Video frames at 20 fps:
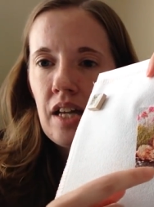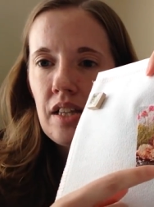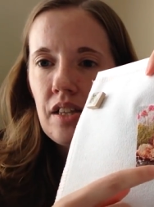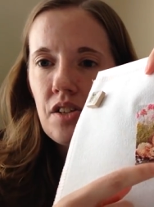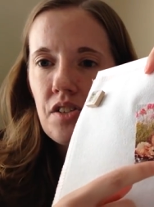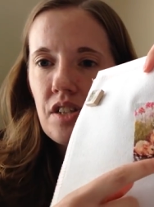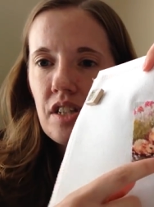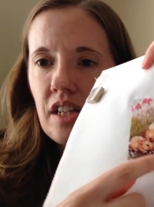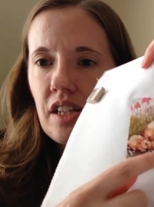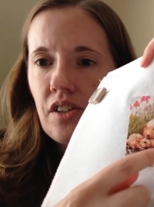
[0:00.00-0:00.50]

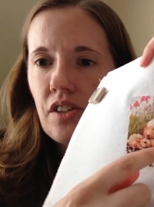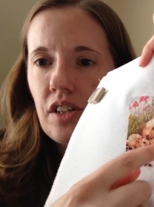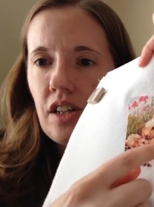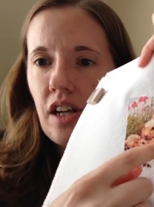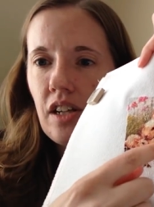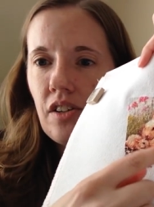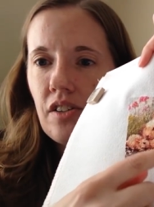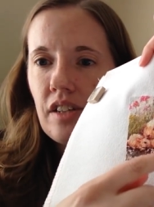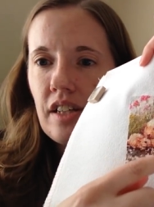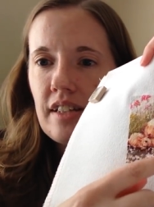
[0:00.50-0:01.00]
There's another
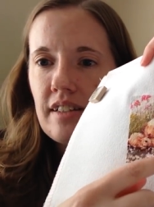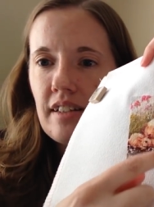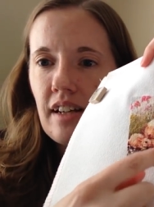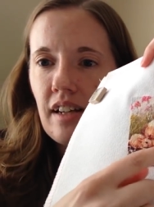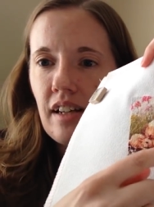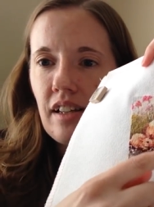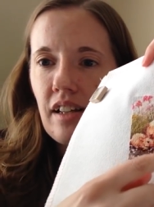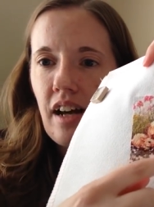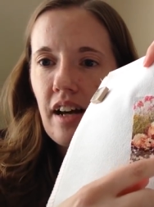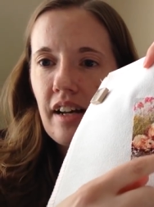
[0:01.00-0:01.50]
color that's
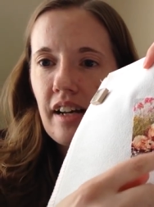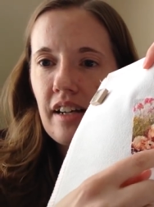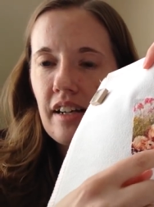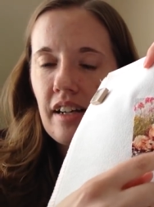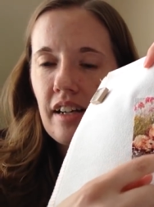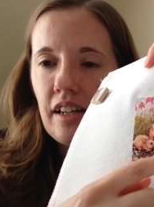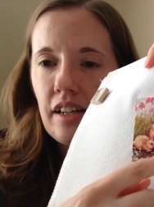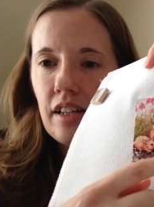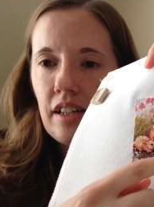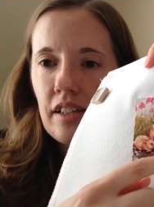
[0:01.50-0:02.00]
got a lot in
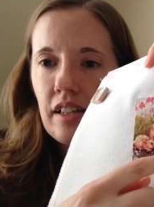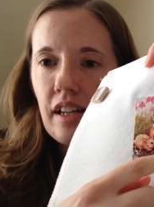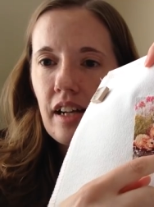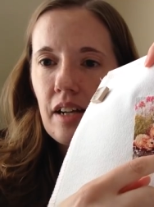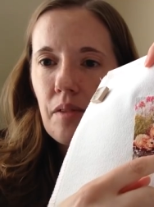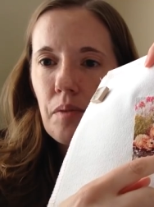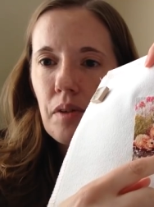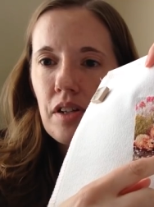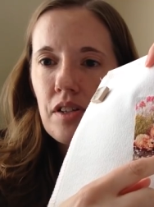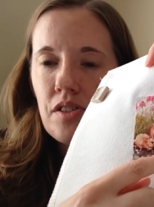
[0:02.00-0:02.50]
here that
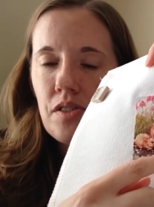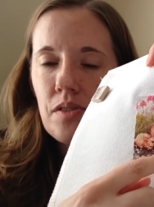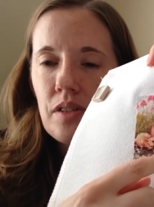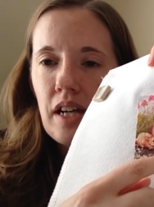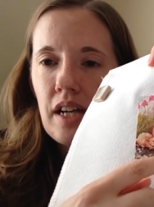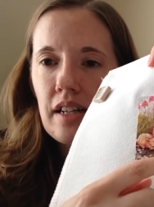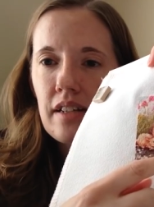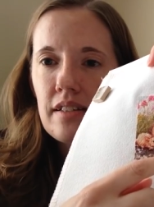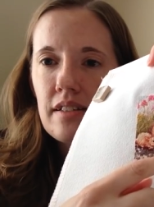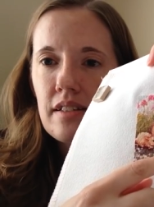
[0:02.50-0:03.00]
I want to do
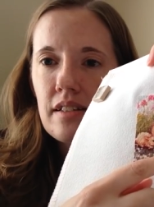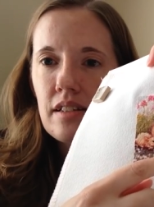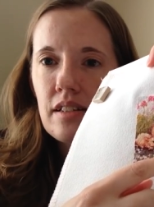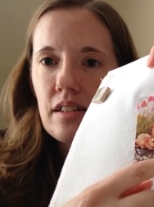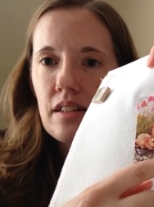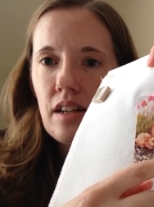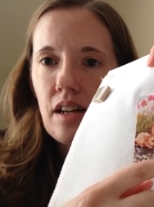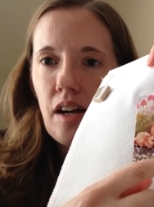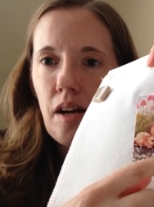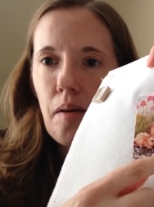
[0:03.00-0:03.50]
next.
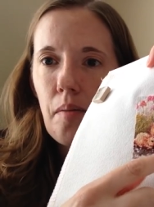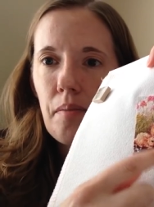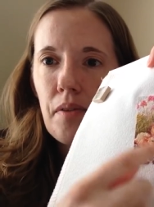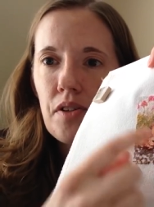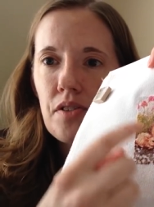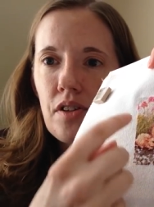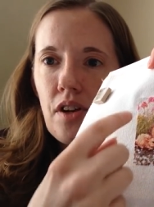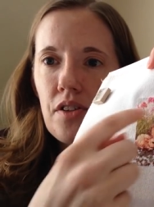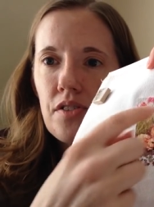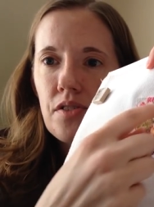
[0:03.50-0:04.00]
Um,
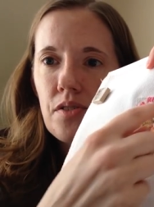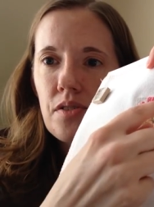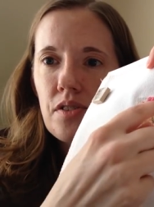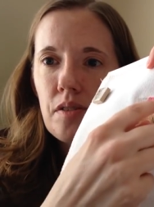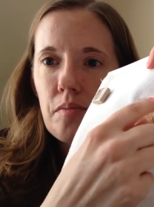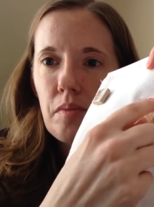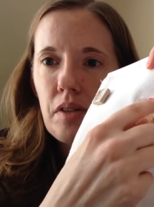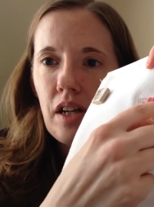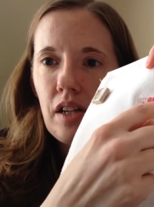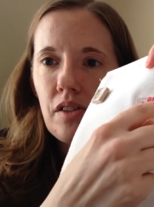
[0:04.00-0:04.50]
there's also
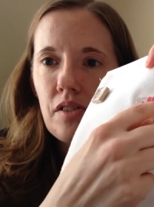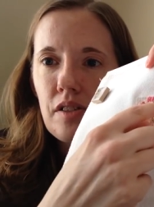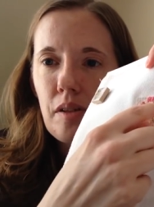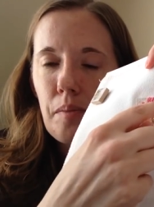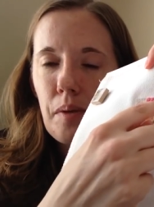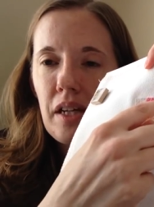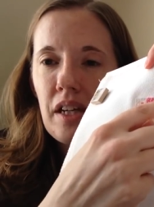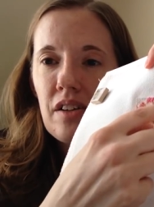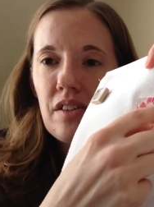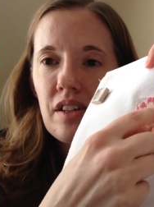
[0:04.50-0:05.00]
some colors
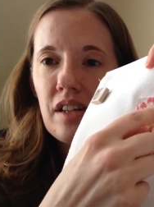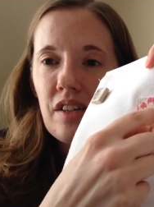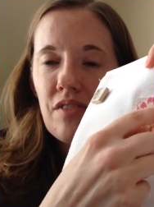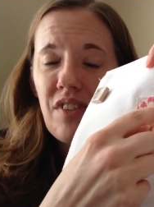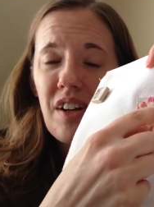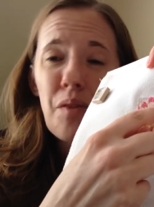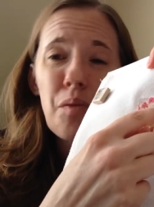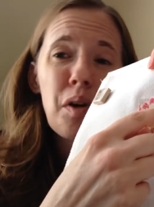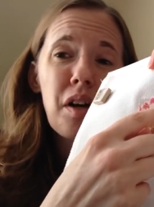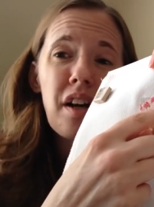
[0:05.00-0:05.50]
up here that
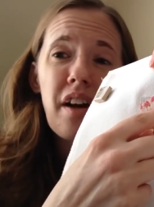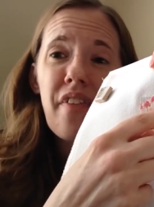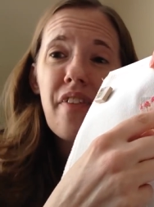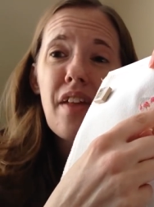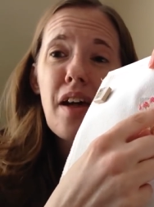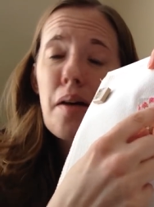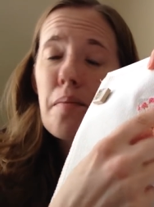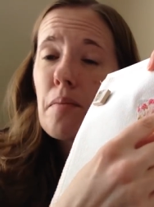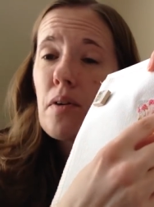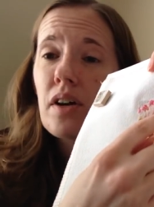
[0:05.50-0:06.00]
if I work on
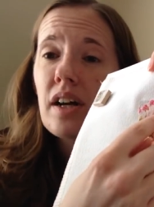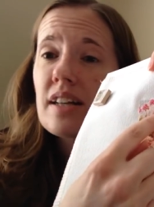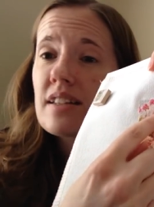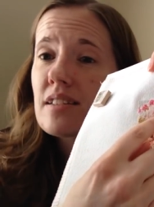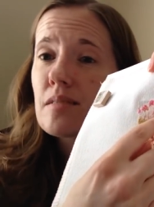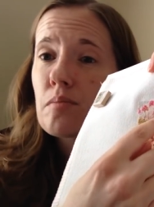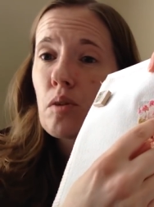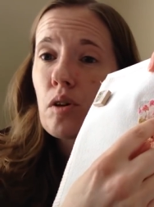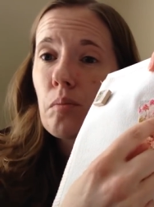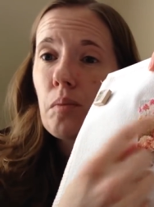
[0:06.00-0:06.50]
them, I'll get
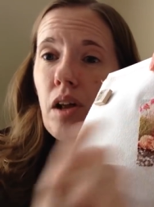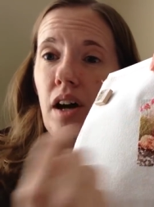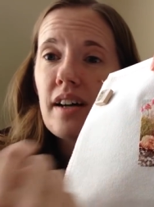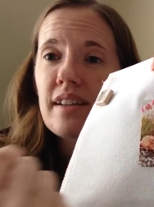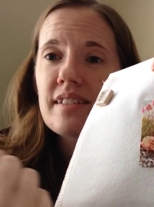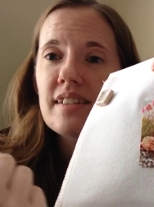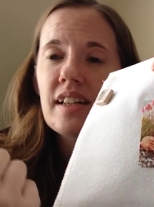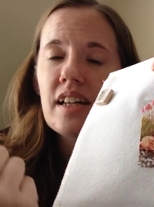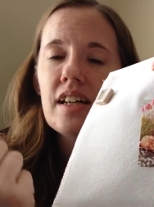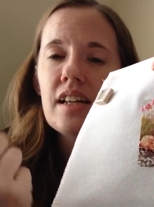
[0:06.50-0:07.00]
some more
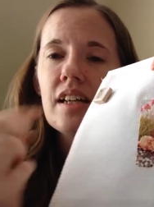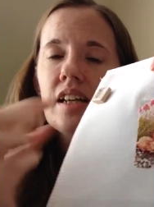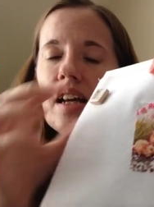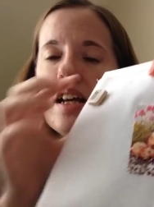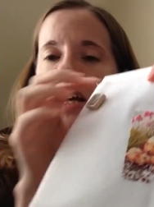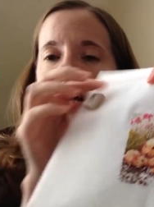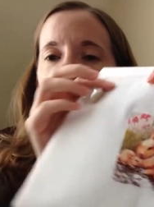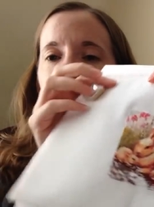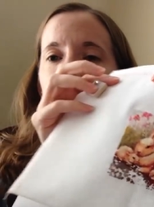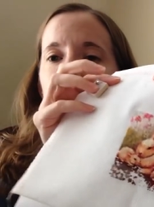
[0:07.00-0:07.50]
blocks done.
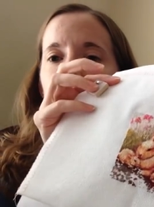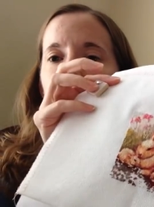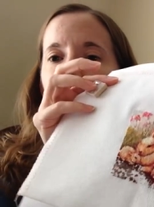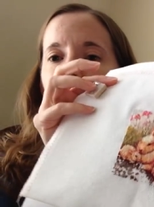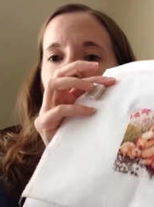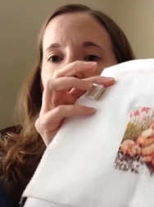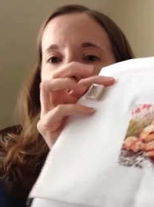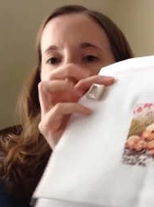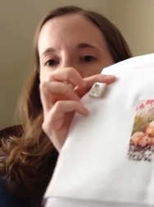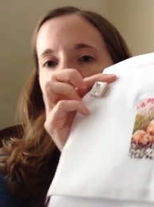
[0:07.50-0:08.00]
So
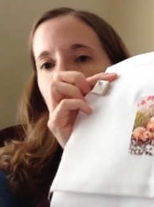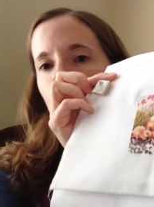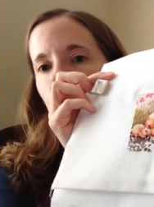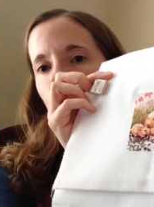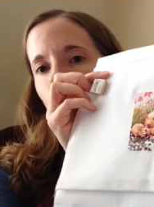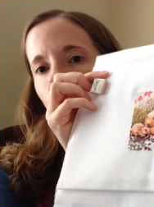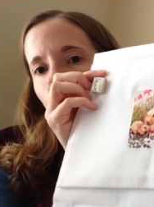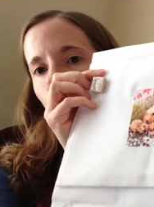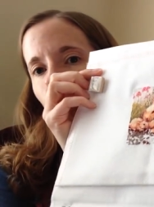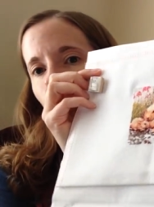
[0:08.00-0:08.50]
there's a
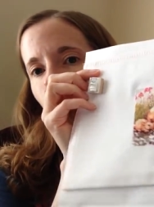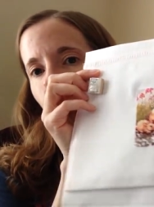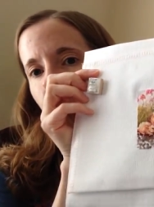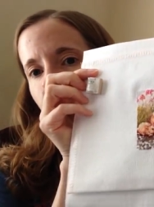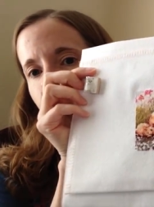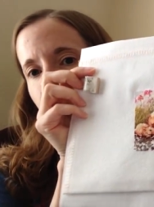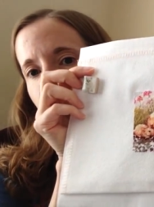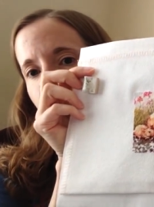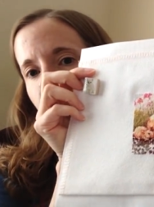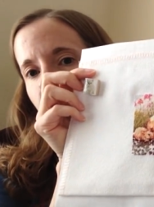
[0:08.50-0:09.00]
few
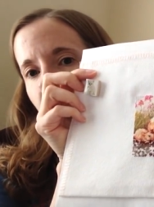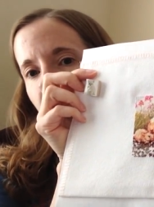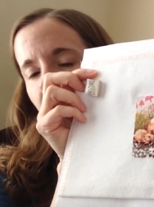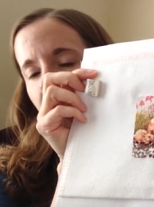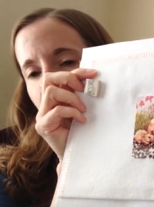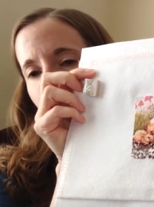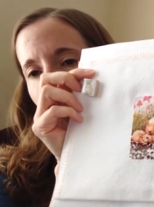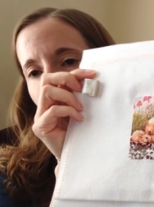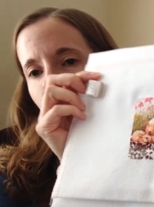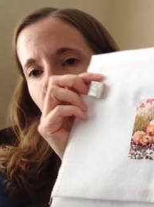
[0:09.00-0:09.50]
goals that
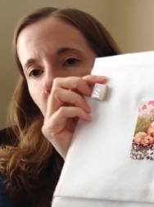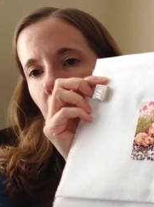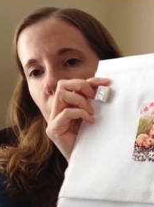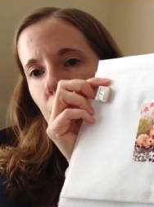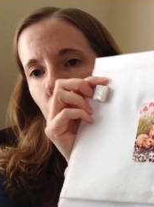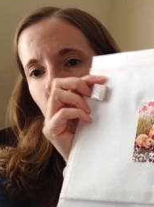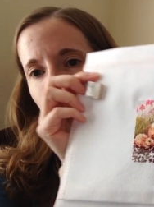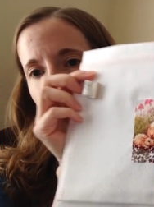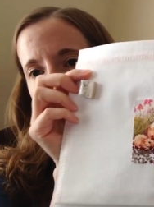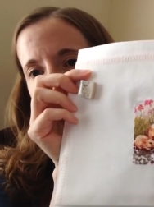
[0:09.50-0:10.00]
I can head
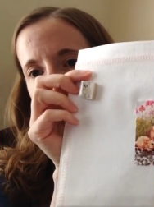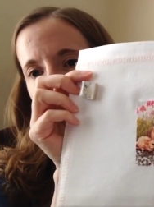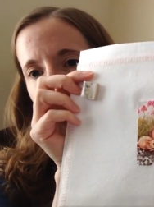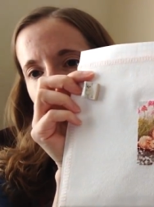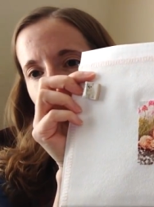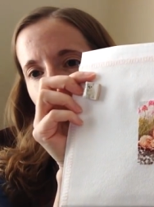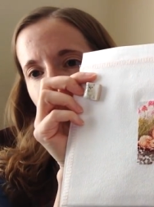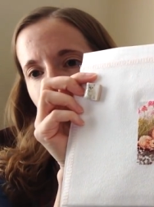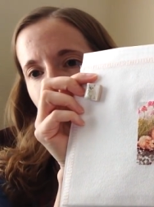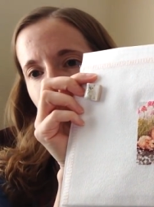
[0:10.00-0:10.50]
towards the
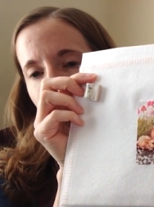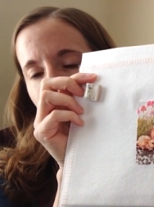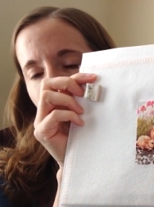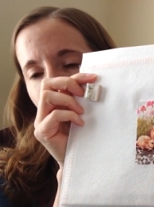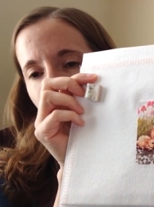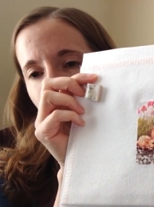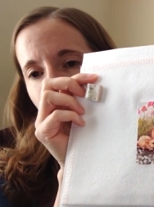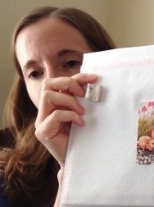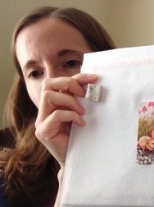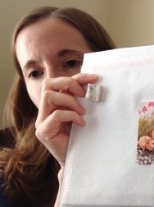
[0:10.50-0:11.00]
next, you
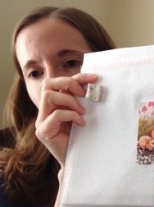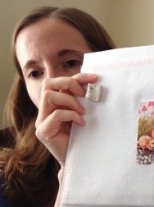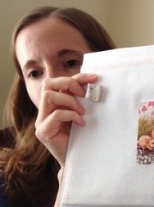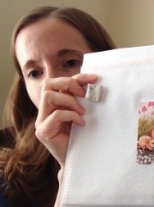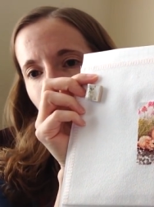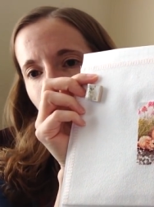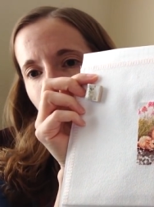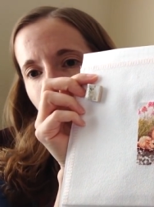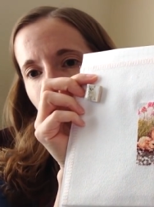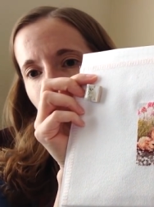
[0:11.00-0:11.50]
know, to work
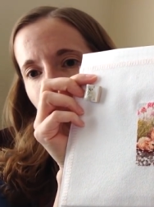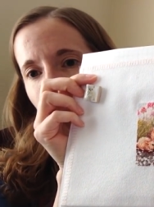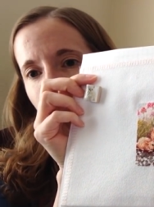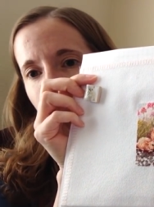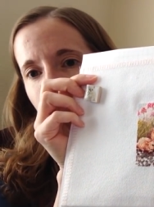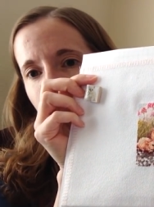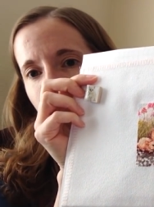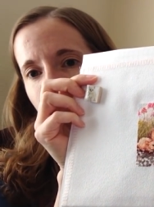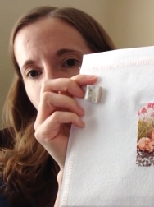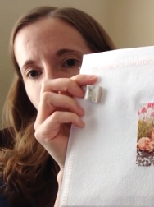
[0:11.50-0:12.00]
on
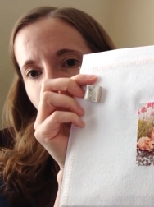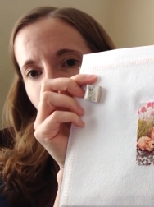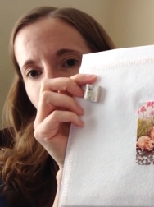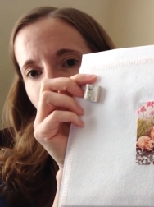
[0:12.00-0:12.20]
next.